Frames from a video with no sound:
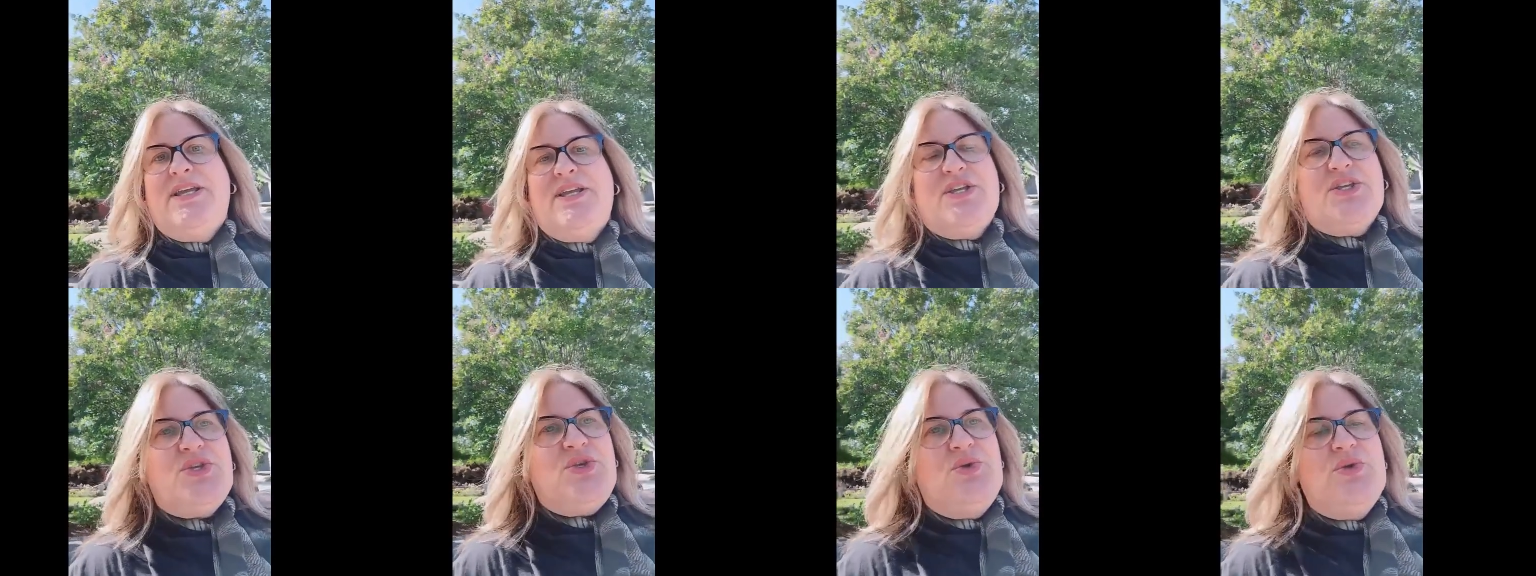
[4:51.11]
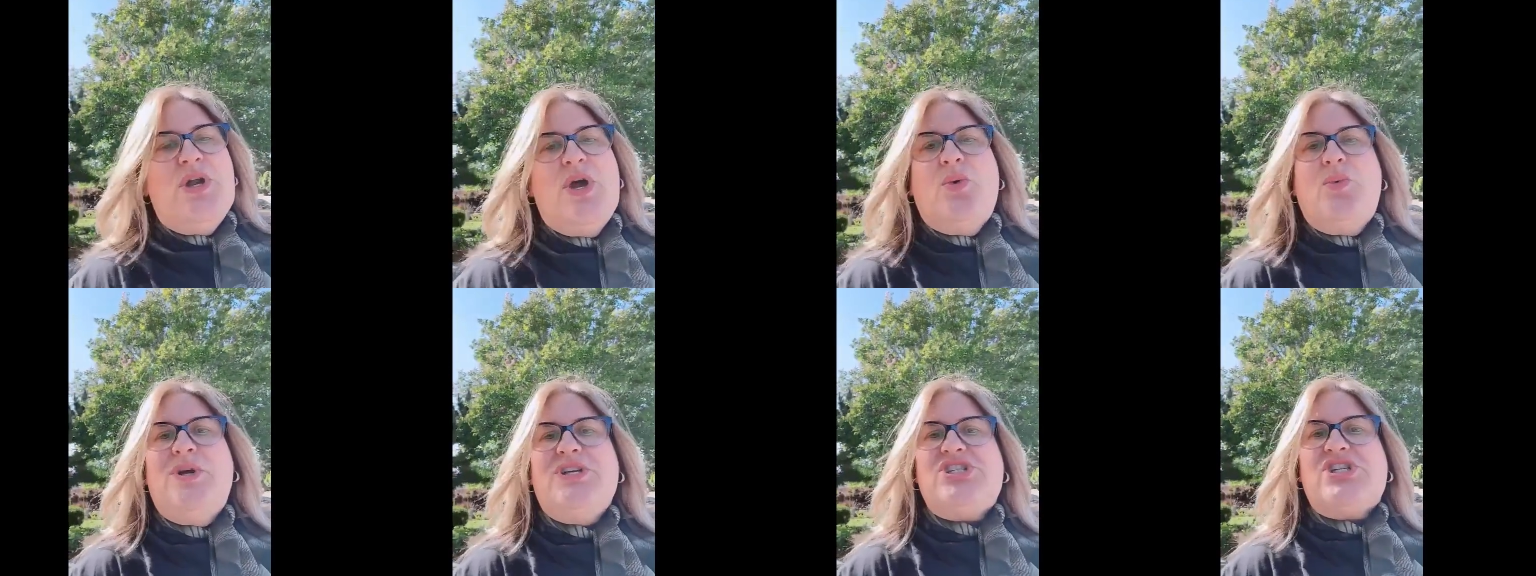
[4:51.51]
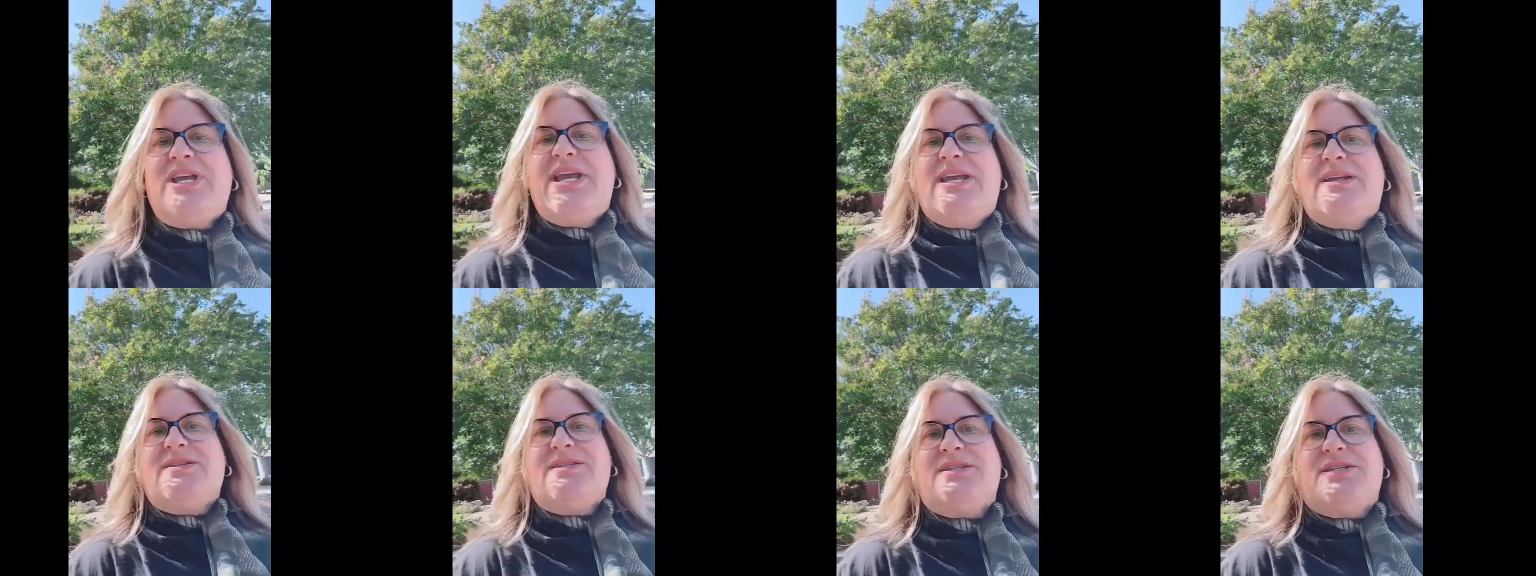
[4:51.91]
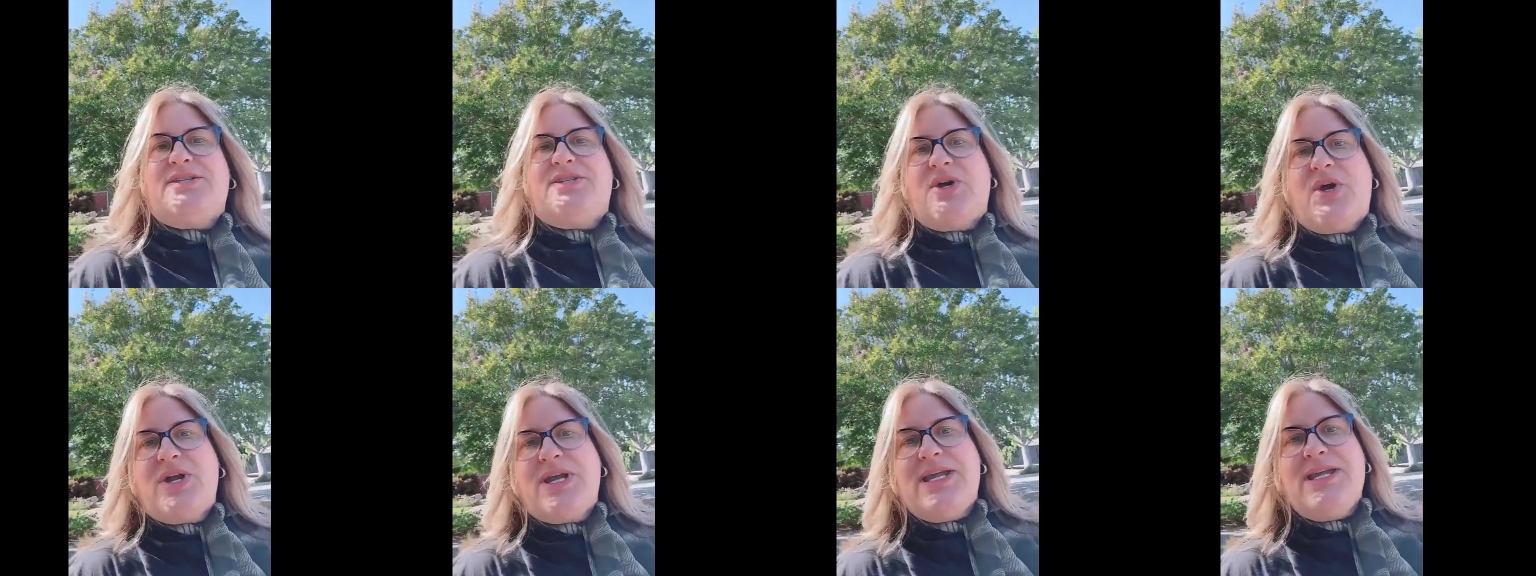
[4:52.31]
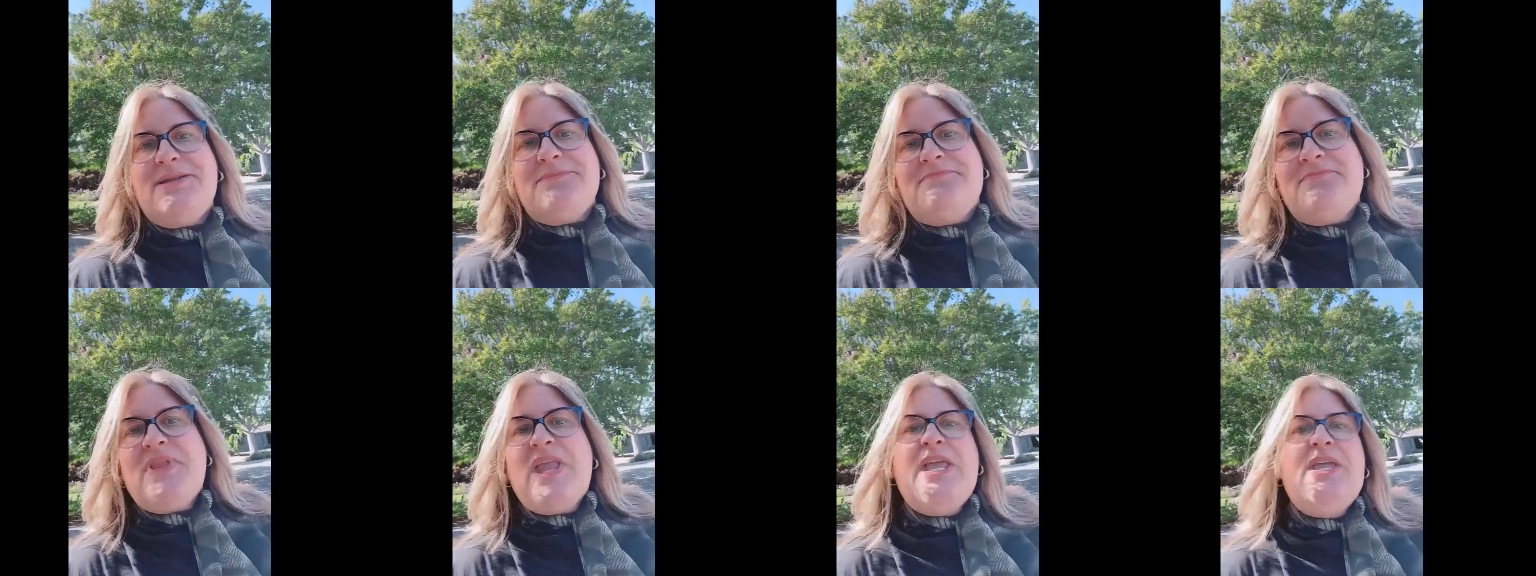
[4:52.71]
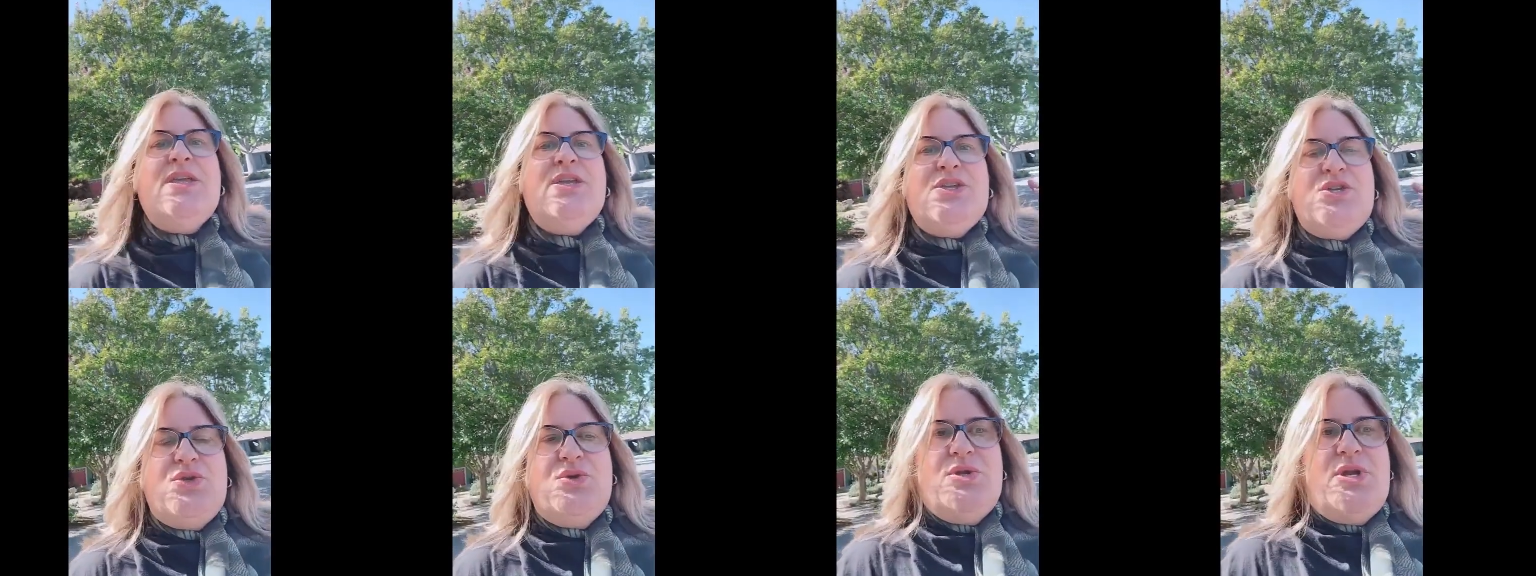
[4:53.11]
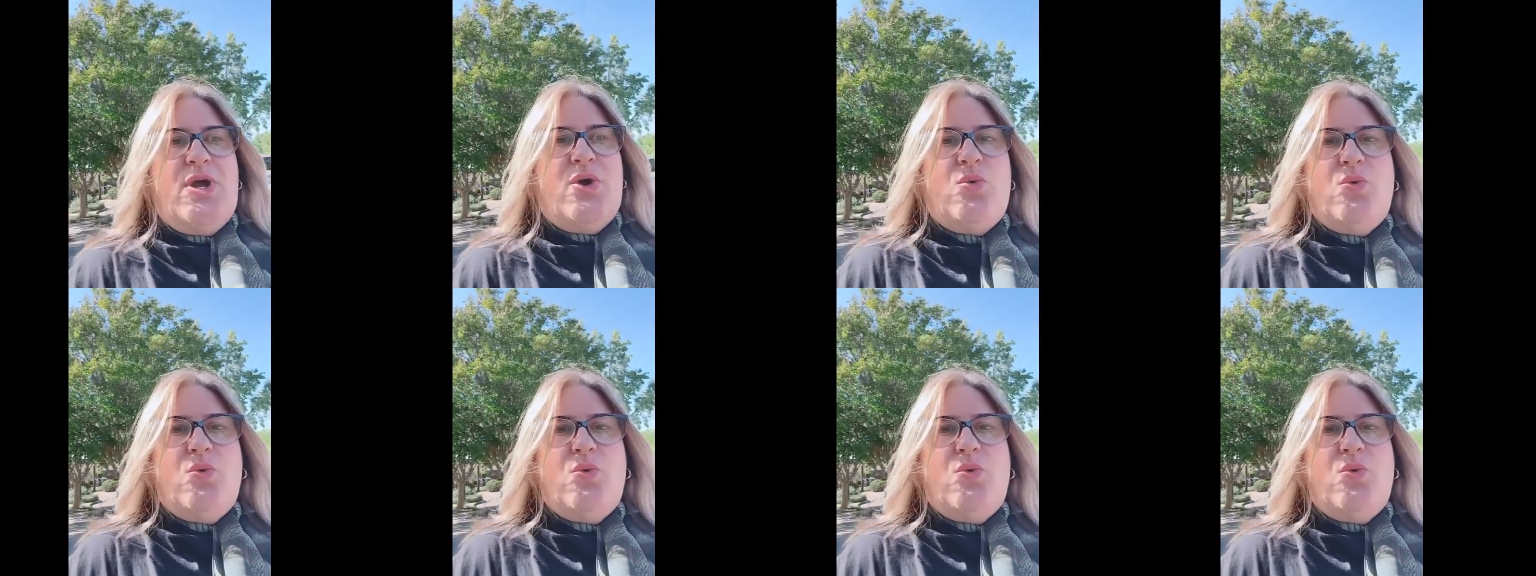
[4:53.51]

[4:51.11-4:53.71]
You know which accounts to target, you know